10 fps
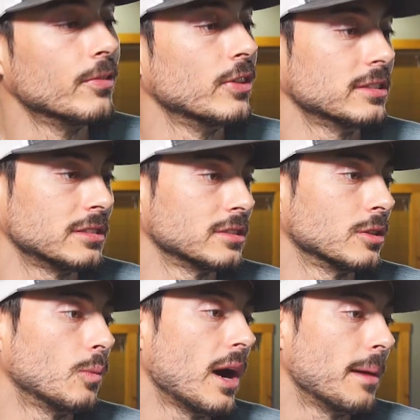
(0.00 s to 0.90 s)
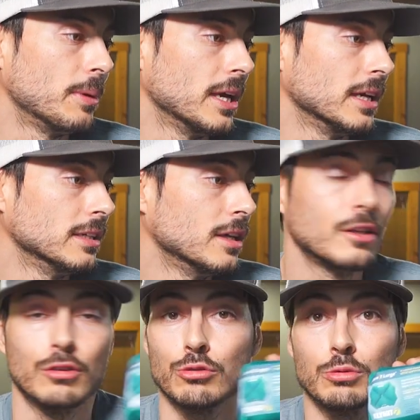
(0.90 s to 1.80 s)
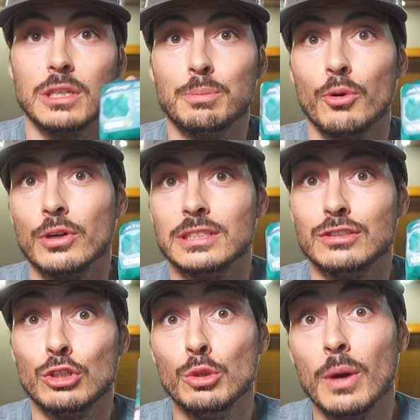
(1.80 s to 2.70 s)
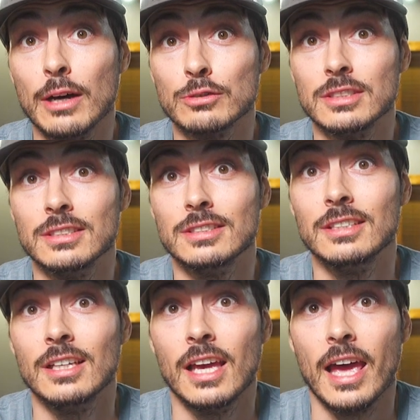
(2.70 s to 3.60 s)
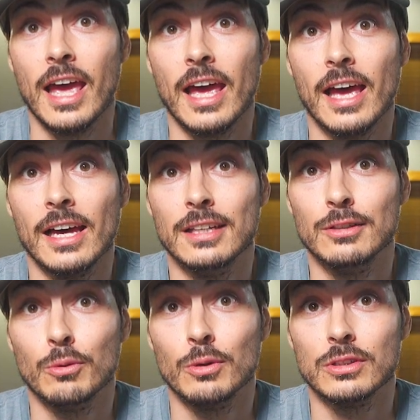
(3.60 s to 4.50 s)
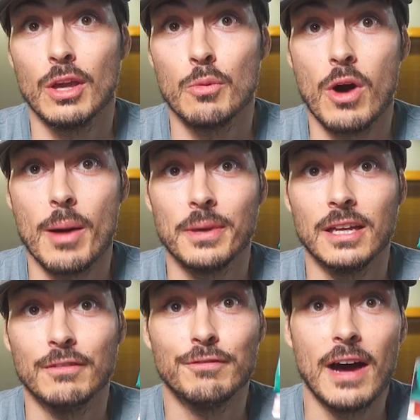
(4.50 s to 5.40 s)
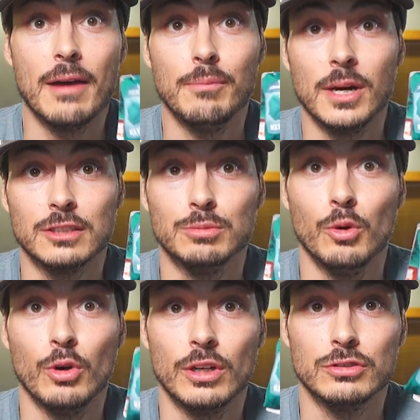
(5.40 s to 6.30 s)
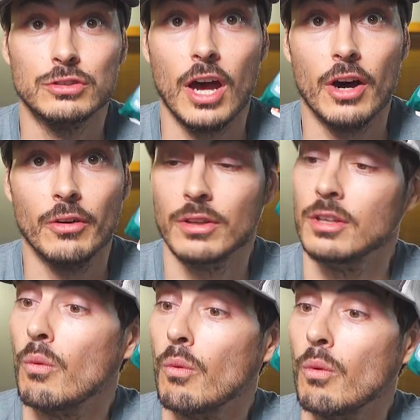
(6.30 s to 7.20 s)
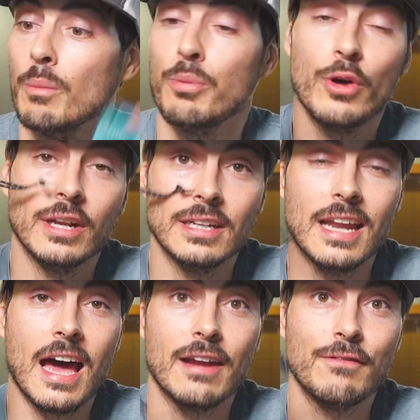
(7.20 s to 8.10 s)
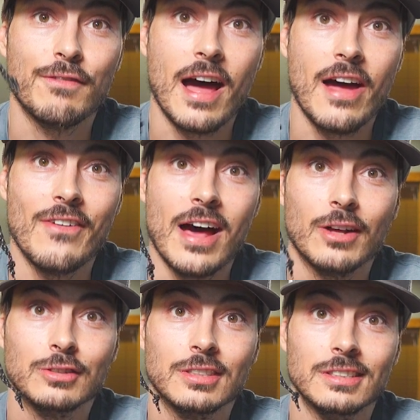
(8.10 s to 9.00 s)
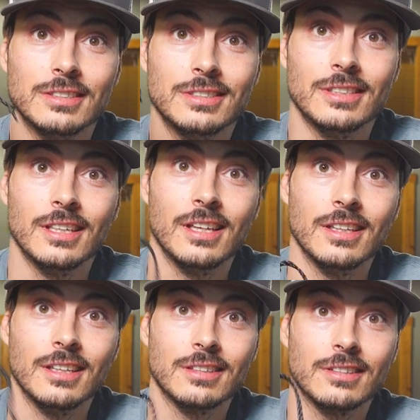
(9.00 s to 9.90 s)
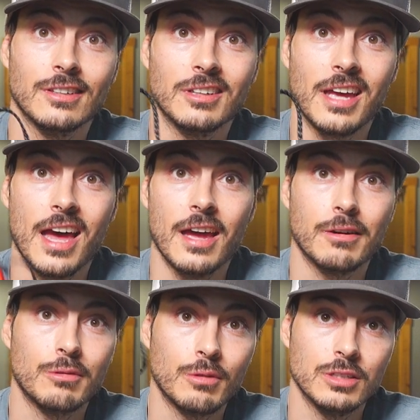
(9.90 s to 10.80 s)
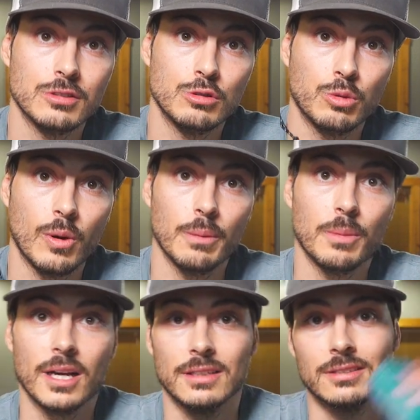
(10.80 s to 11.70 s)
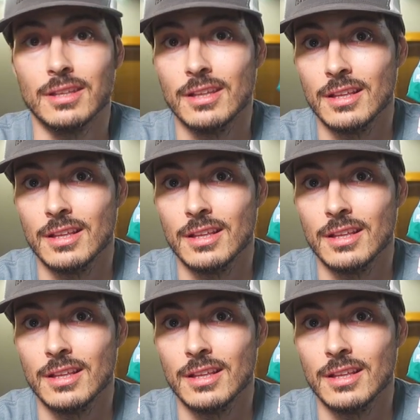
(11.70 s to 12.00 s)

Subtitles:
This is a whopping 3.2 ounces and was a whopping $5 more. So 1.95 ounces, this little guy runs you 20 bucks.